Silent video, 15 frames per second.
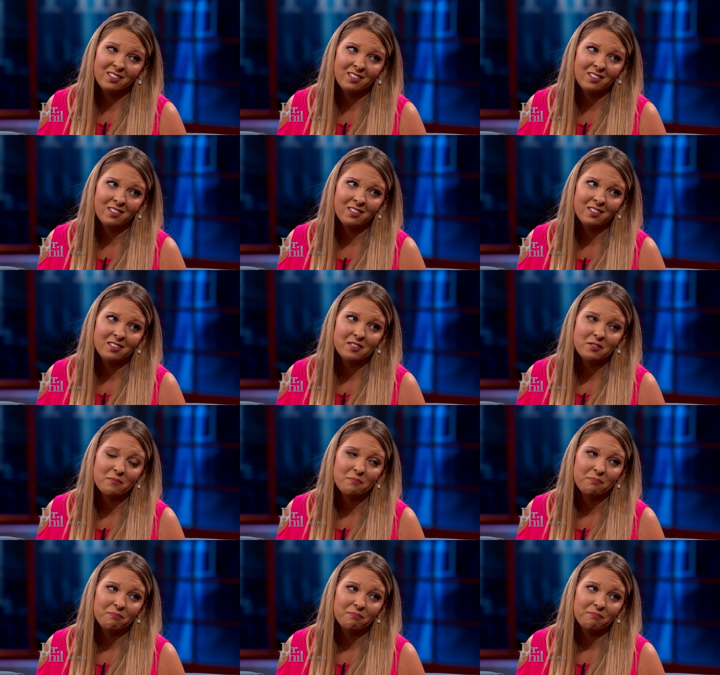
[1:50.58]

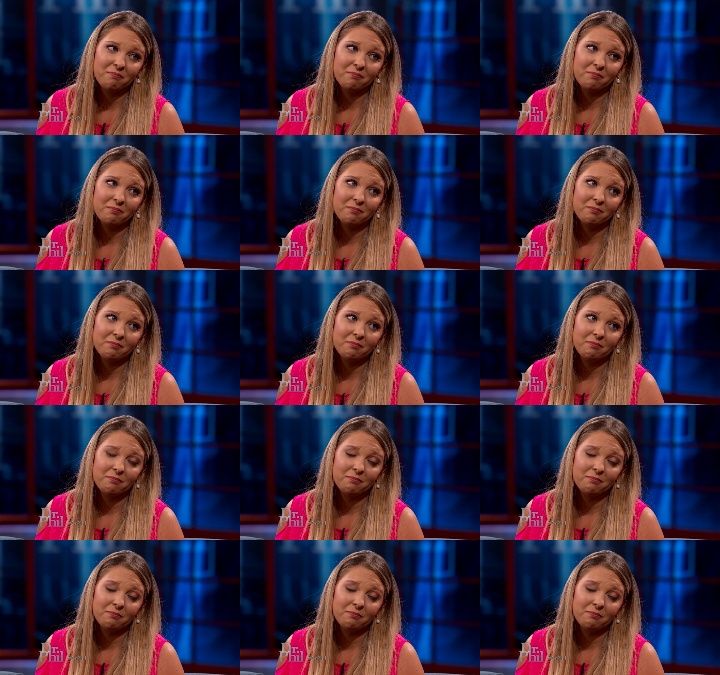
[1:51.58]
[no speech]